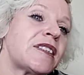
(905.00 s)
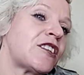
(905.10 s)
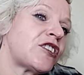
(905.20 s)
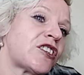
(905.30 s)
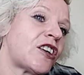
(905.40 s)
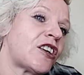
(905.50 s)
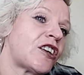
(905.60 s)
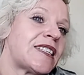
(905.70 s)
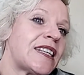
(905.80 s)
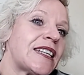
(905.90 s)
I just started
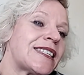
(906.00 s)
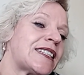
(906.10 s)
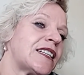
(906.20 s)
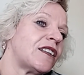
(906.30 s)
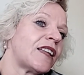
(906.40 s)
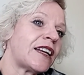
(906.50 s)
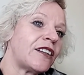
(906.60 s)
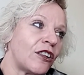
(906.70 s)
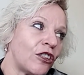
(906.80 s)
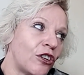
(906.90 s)
sitting still
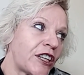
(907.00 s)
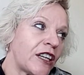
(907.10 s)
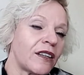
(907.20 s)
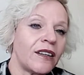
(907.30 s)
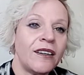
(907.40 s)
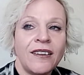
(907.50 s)
and looking